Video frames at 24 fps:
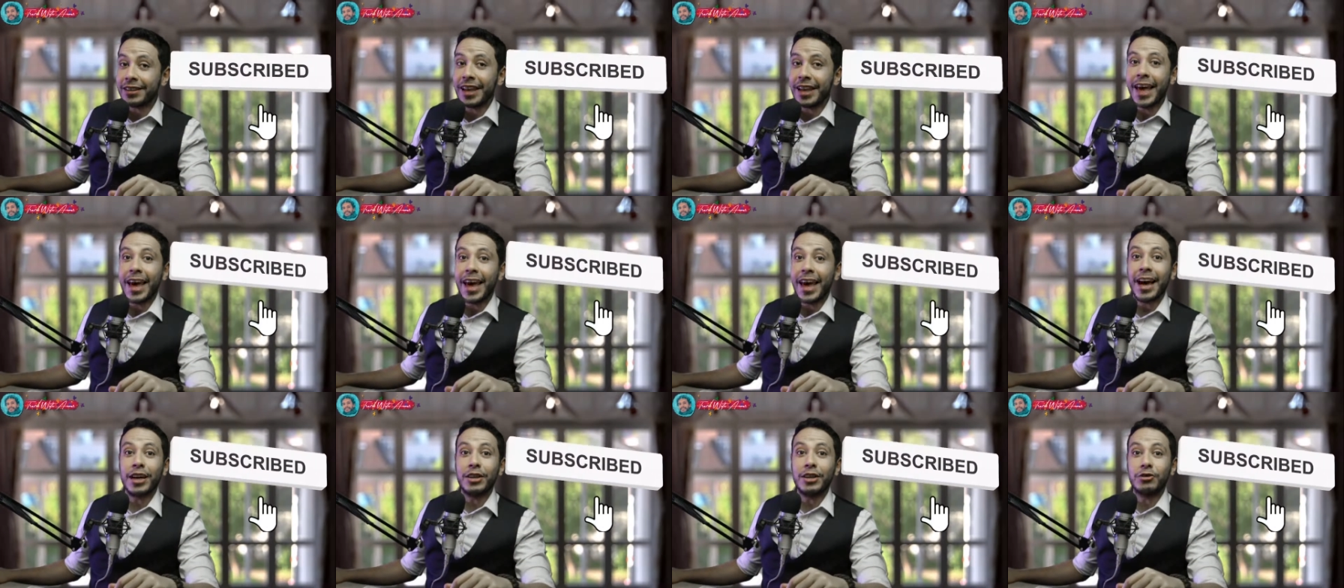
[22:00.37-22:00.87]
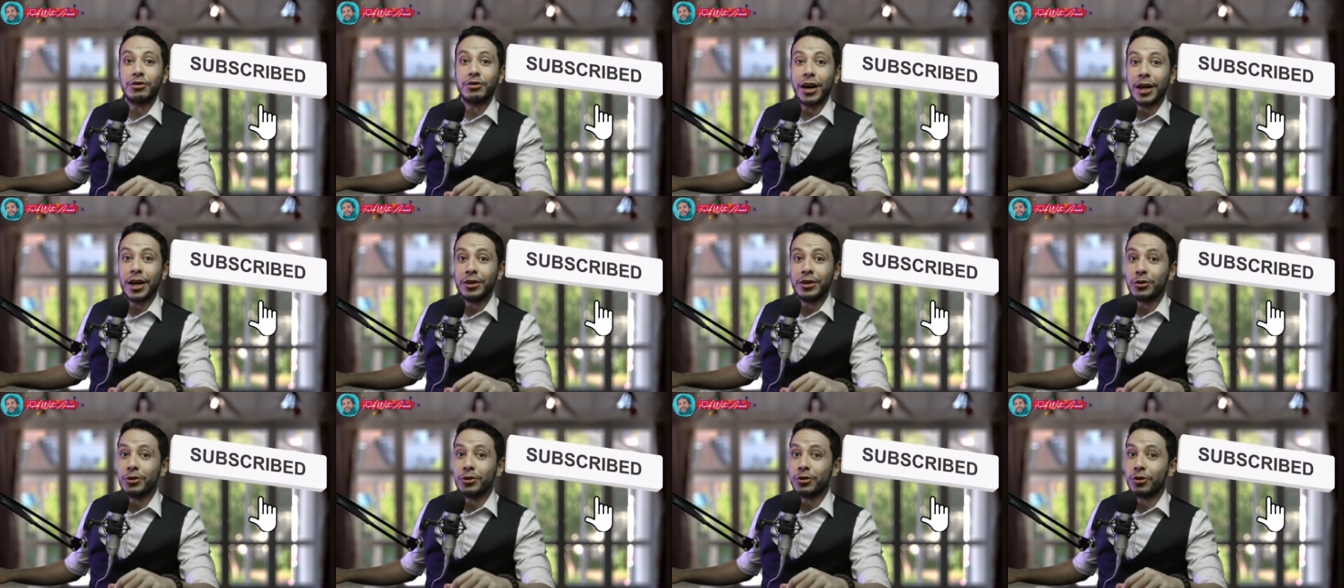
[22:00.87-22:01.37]
and write
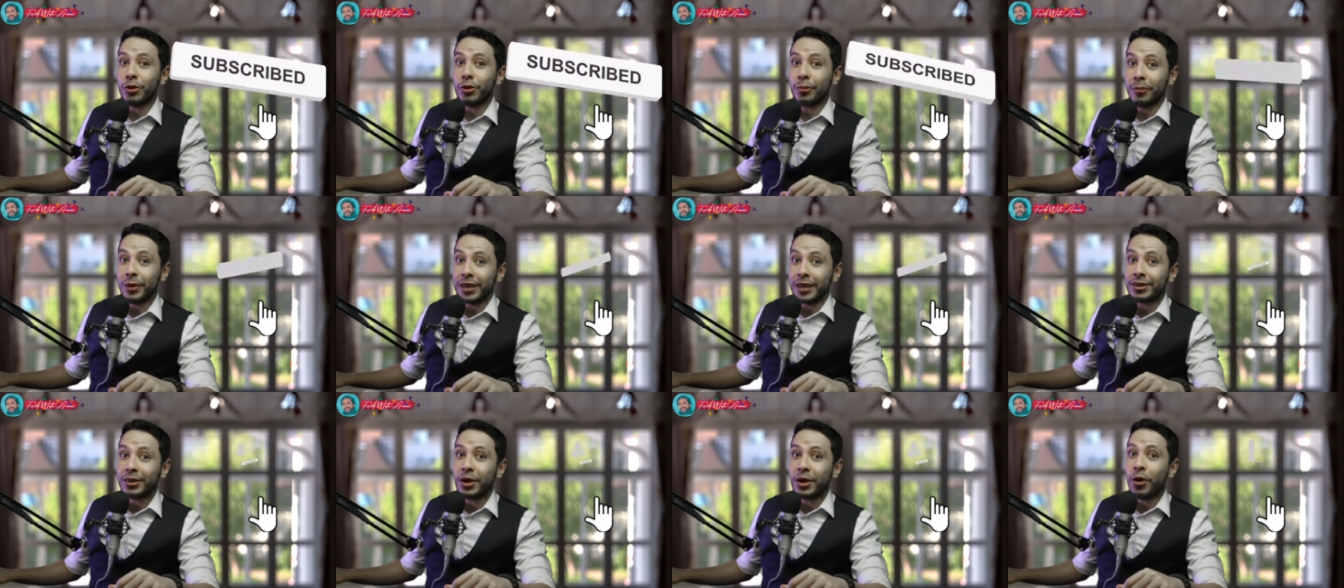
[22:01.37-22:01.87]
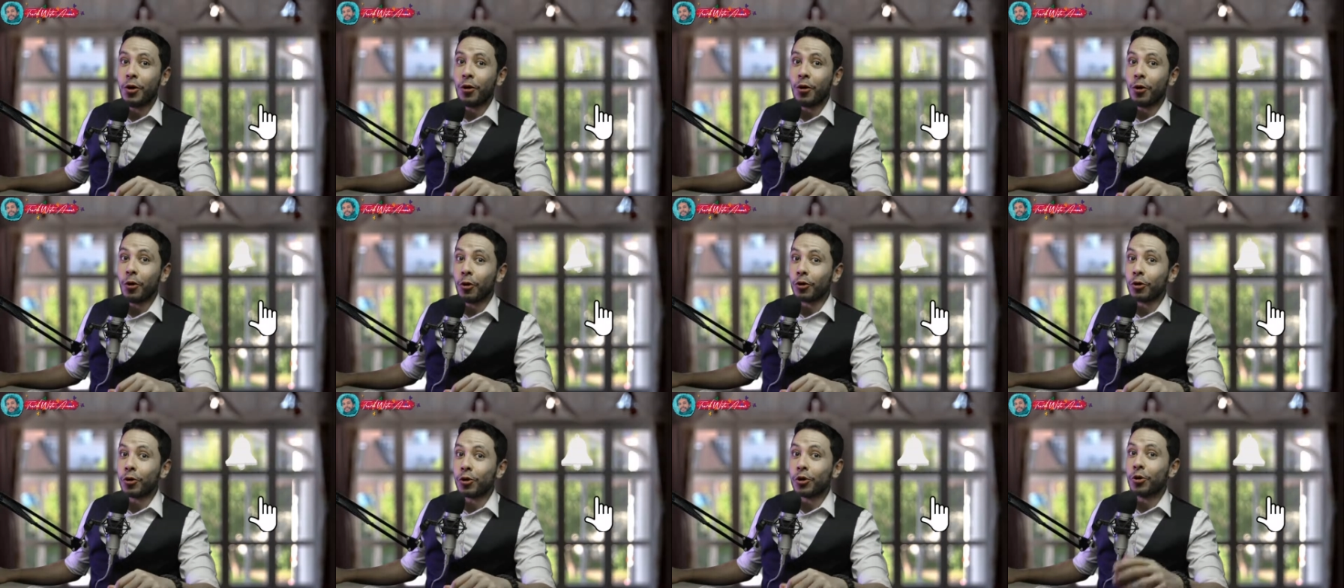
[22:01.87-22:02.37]
your comment or
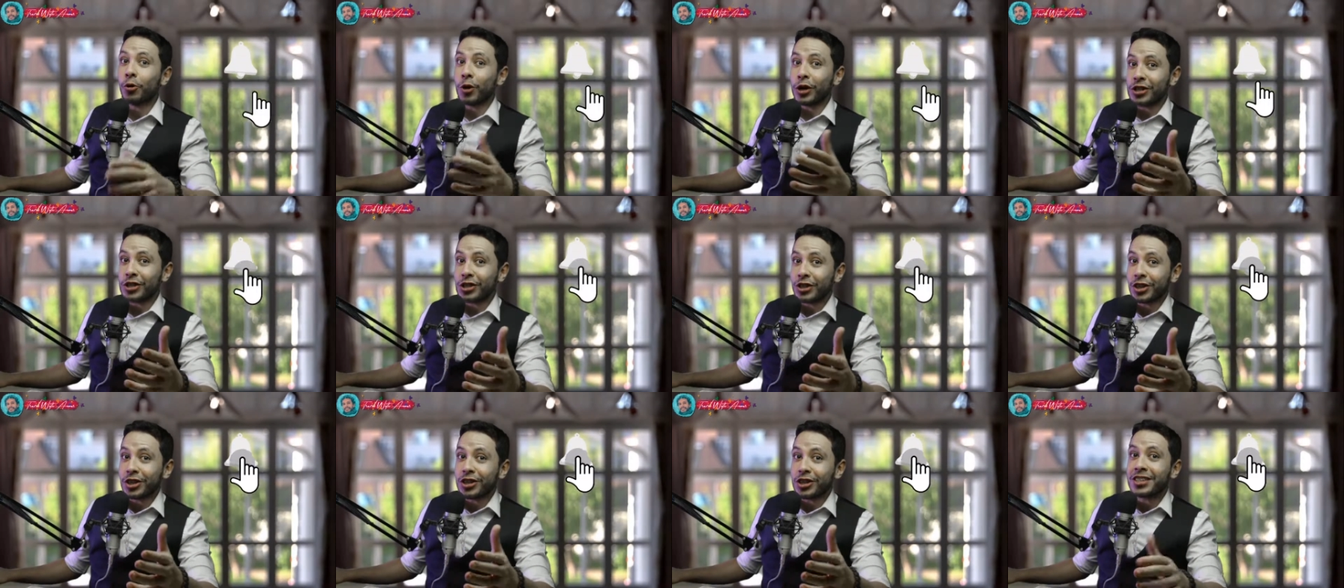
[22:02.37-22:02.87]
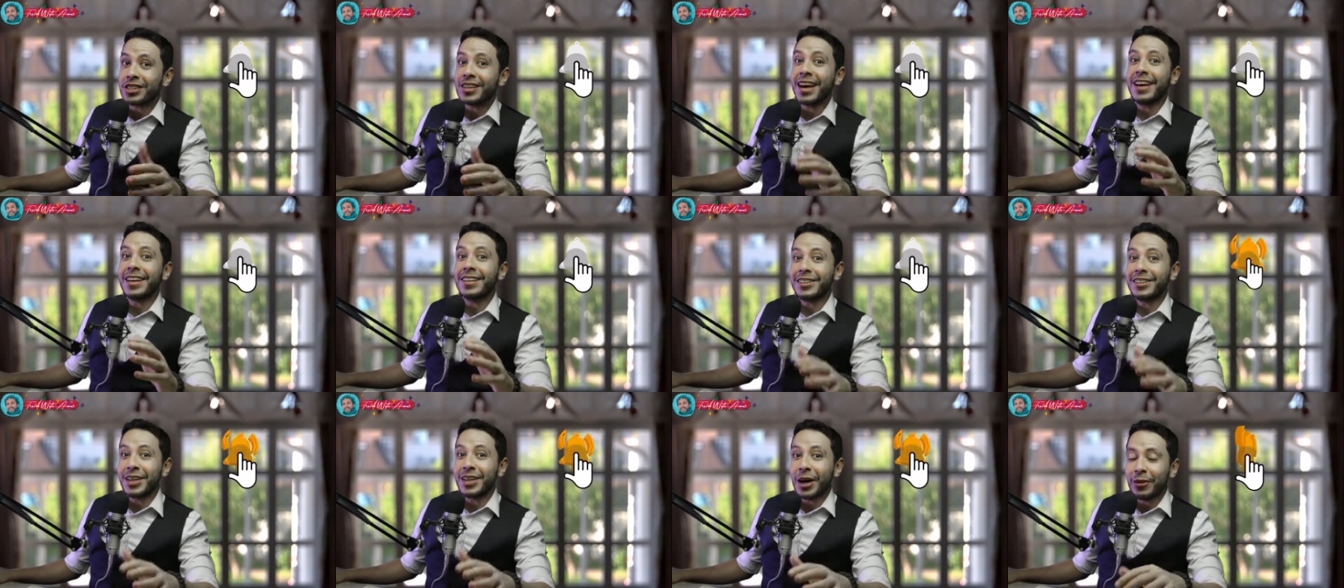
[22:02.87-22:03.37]
questions
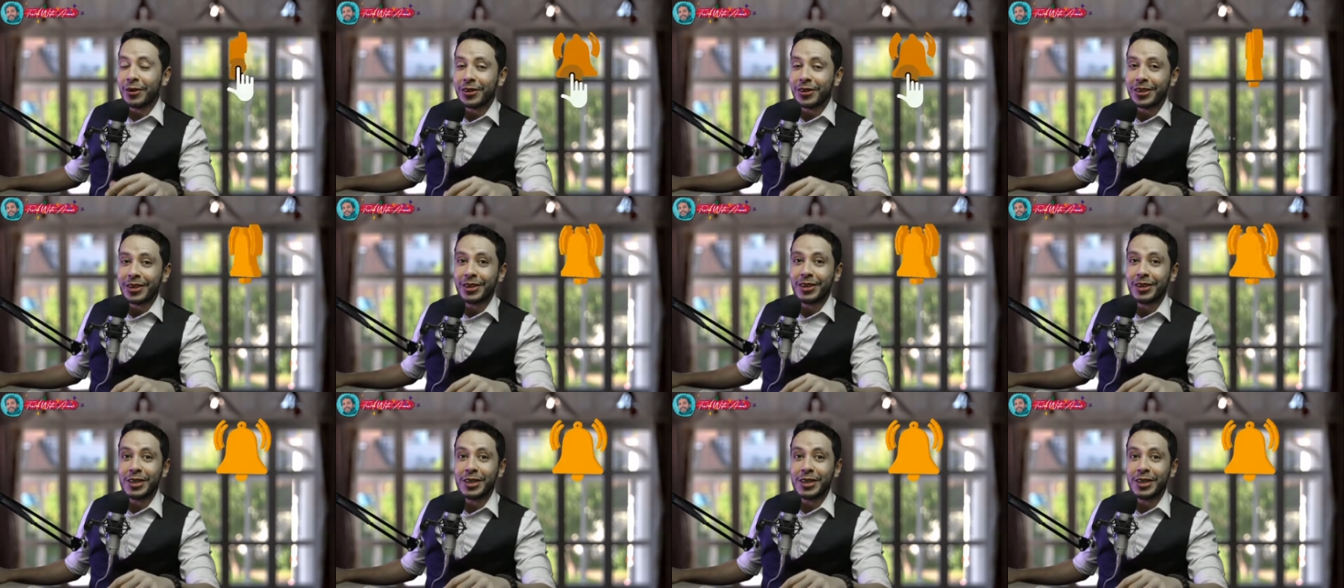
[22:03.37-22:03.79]
down there in the